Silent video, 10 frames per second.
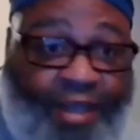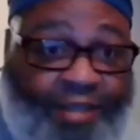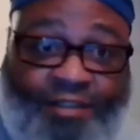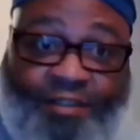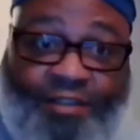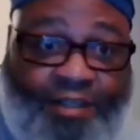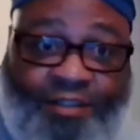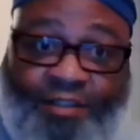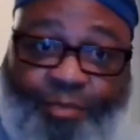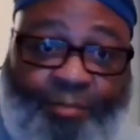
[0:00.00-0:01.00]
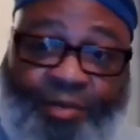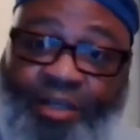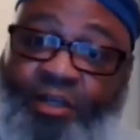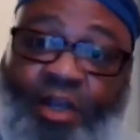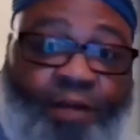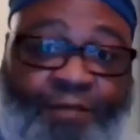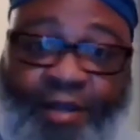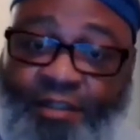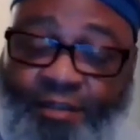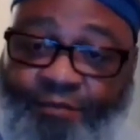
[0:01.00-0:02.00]
That's his puppy. He loved
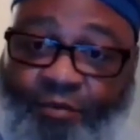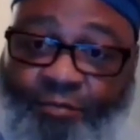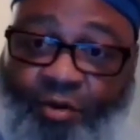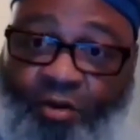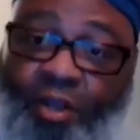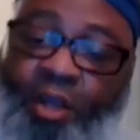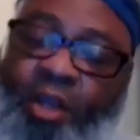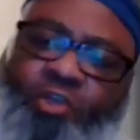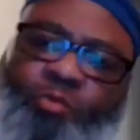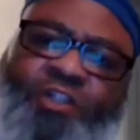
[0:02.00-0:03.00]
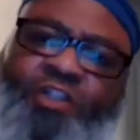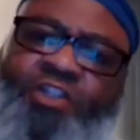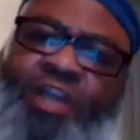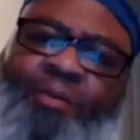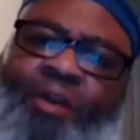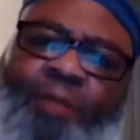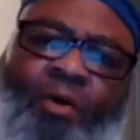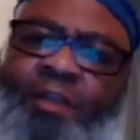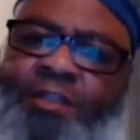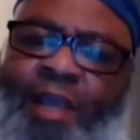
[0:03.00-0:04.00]
fantasy football, so we should chop it up
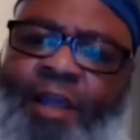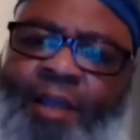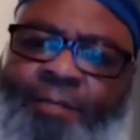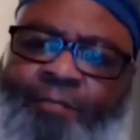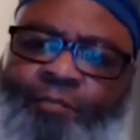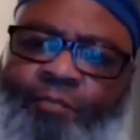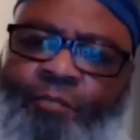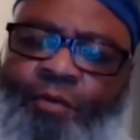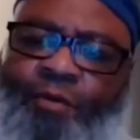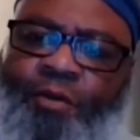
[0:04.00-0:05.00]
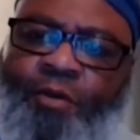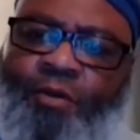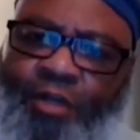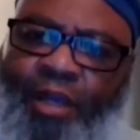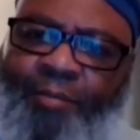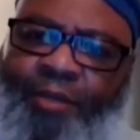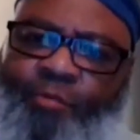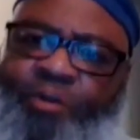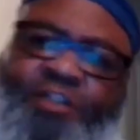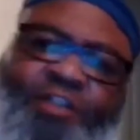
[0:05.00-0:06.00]
all the time. You know what I mean?
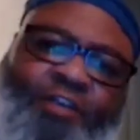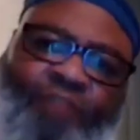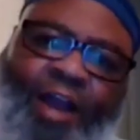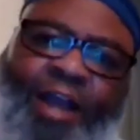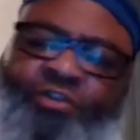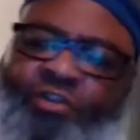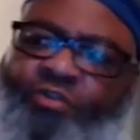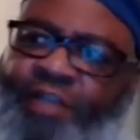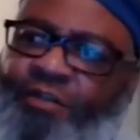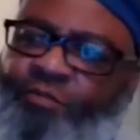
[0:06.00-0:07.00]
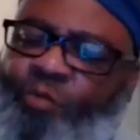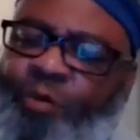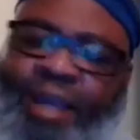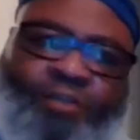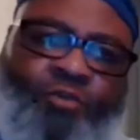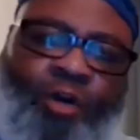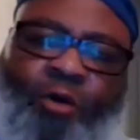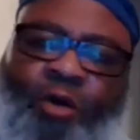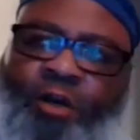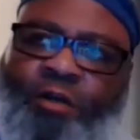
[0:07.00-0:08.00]
We should take rides. When we had
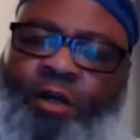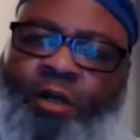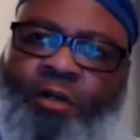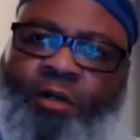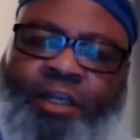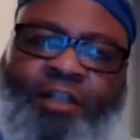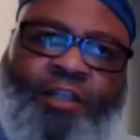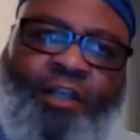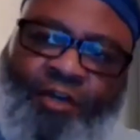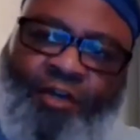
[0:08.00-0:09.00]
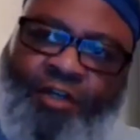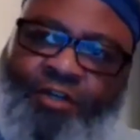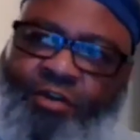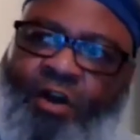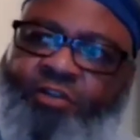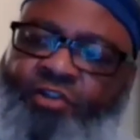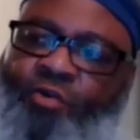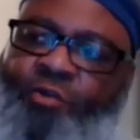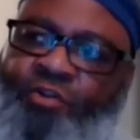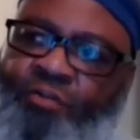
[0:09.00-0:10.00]
to get rid of the dogs. We
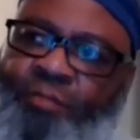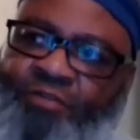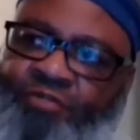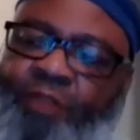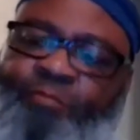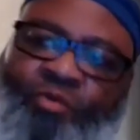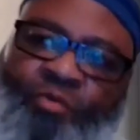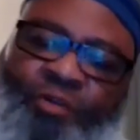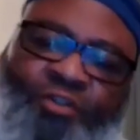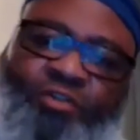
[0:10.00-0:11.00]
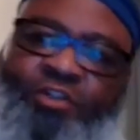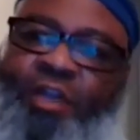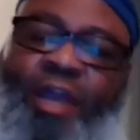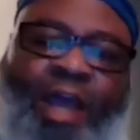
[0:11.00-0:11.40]
used my truck when we took the.